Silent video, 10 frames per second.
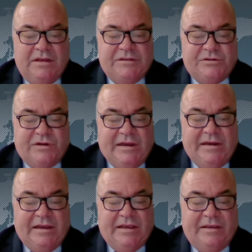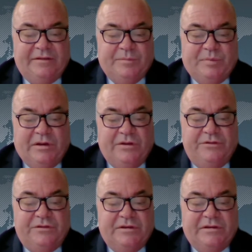Australia is
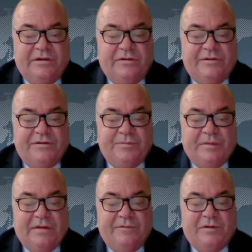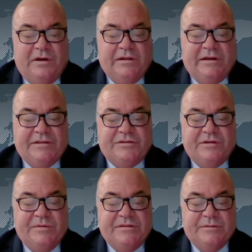opposed to terrorism and violent
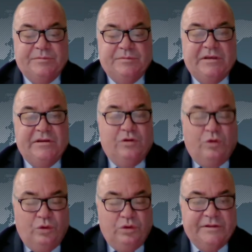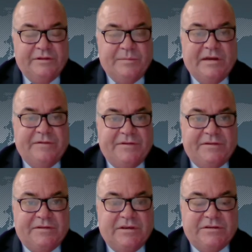extremism in all its
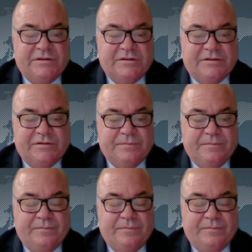manifestations.